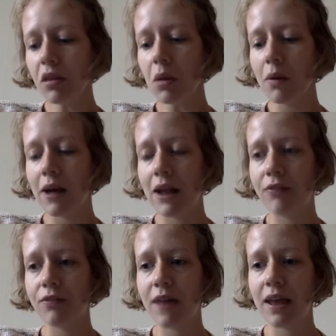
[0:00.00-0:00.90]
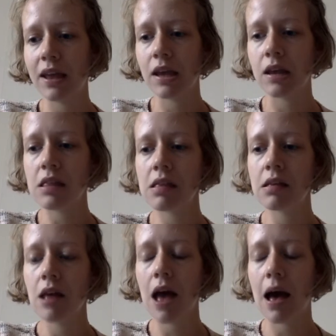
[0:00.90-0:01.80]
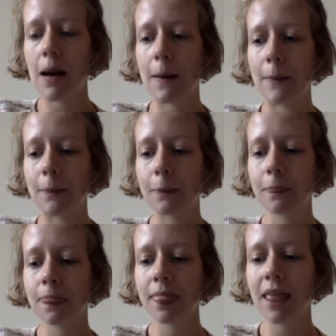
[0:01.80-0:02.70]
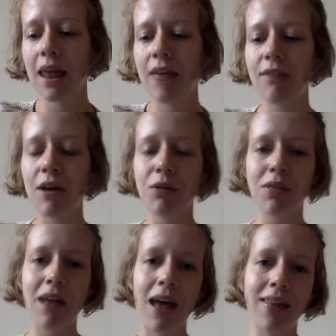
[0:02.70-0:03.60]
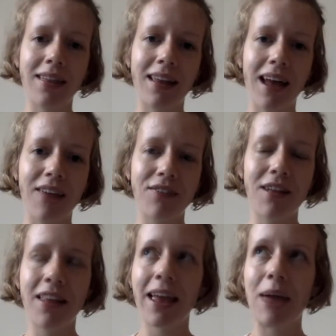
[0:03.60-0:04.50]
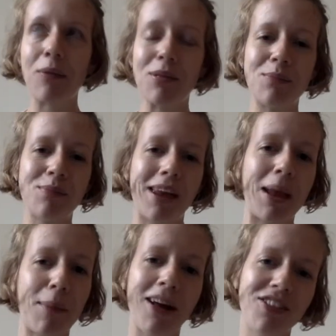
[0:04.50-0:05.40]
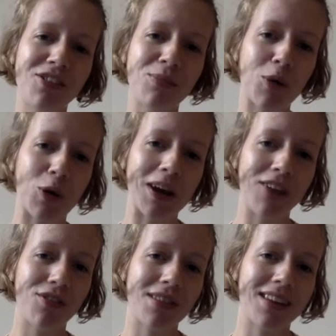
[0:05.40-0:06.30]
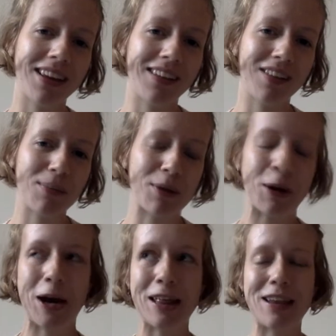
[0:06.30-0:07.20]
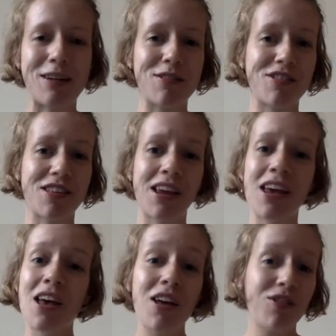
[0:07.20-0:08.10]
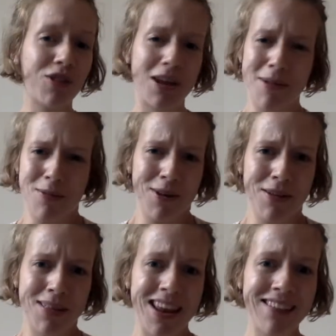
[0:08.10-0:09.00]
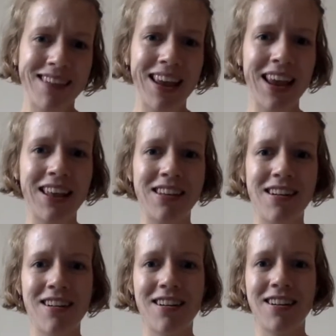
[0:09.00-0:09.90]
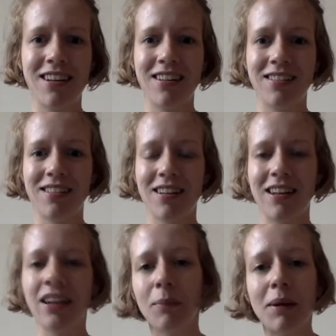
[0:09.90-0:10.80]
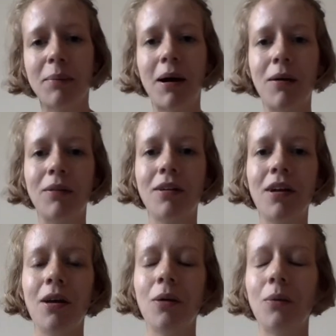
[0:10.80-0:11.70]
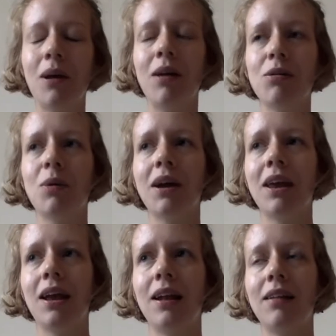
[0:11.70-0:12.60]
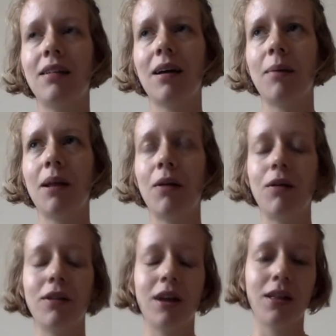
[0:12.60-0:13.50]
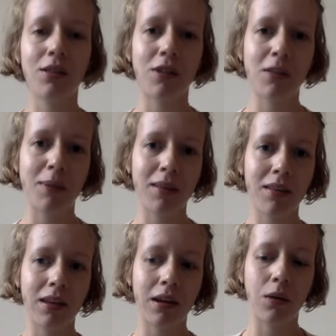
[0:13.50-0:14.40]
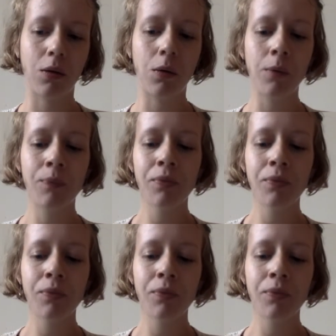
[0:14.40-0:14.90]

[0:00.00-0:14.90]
where I lived for 8 years. And I found with that I felt like I wasn't bringing much more interesting to the podcast. I was just talking about what I was knitting and yarn, and a little bit about when I was working at my local yarn store, Espace Tricot.